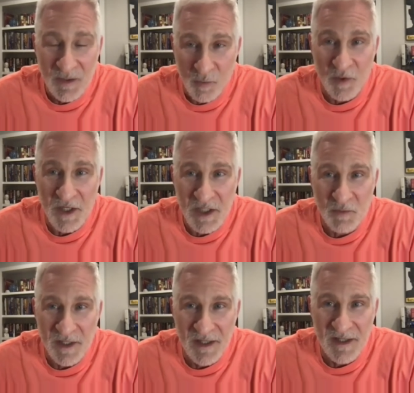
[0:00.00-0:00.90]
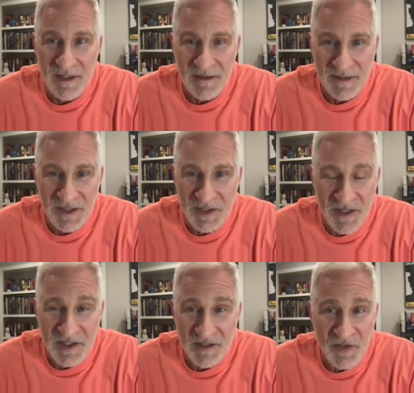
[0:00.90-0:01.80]
works with the security
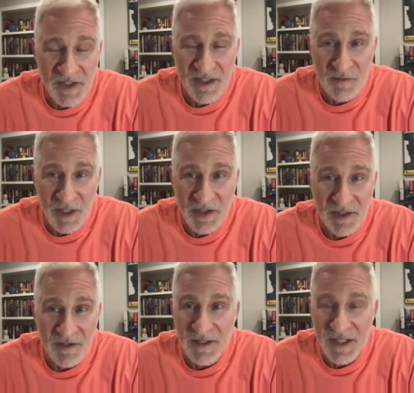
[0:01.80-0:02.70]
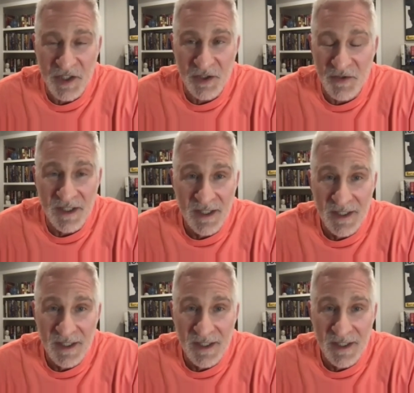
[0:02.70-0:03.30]
services in russia there are issues